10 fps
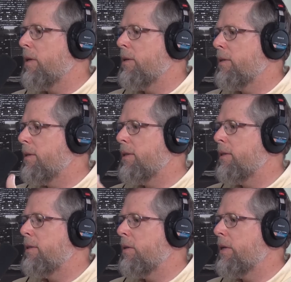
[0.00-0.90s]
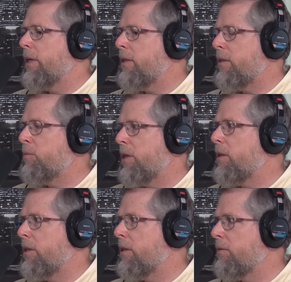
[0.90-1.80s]
you know
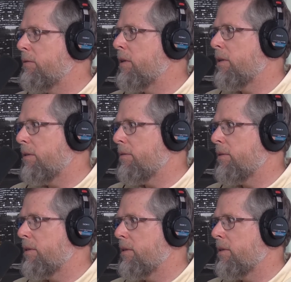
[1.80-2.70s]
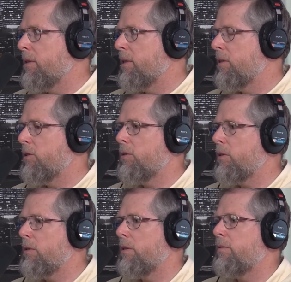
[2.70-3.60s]
intimately involved in the
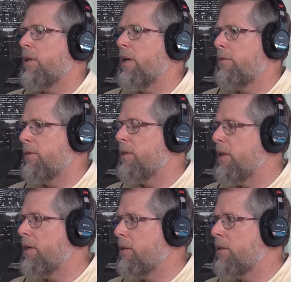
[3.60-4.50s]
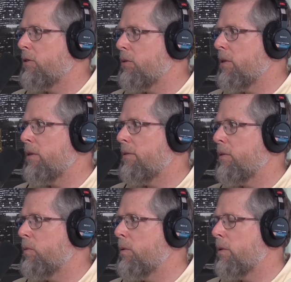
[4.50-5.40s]
struggle of life and death and the struggle of
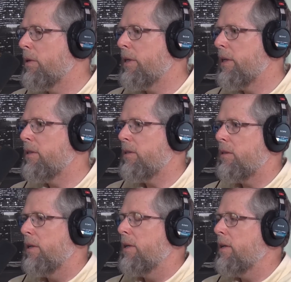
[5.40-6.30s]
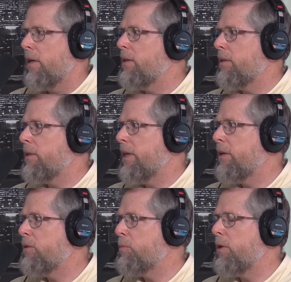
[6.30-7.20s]
the war against another
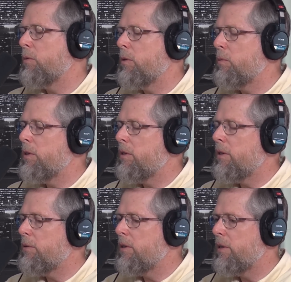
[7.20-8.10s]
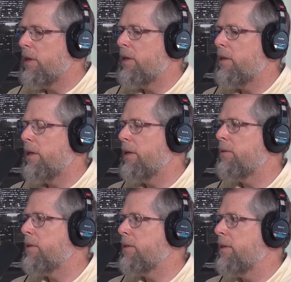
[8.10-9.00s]
counterpart with which they were united
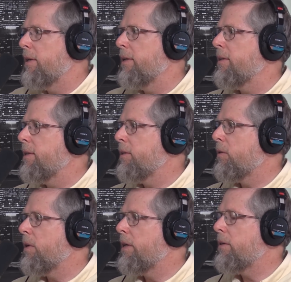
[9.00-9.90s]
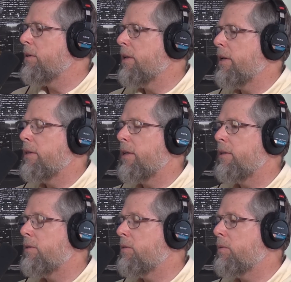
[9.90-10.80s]
later and you know later and
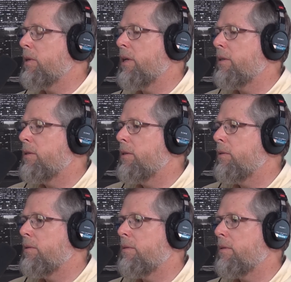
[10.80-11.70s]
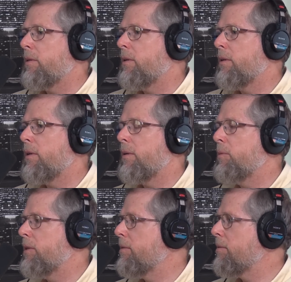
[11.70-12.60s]
they just realized you know t- I
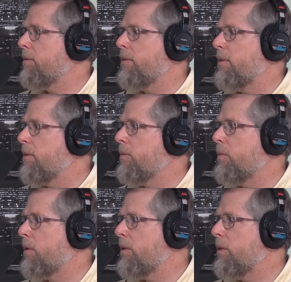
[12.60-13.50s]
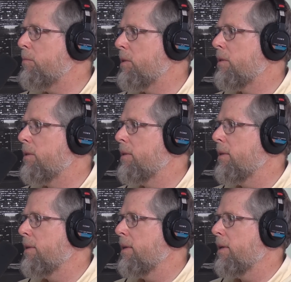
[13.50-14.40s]
mean we're all human
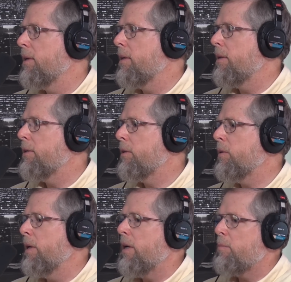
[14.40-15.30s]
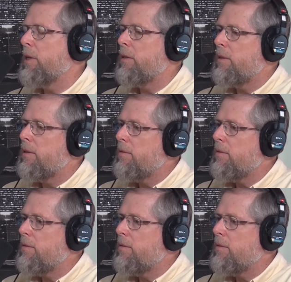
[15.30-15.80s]
mm-hmm. you know I mean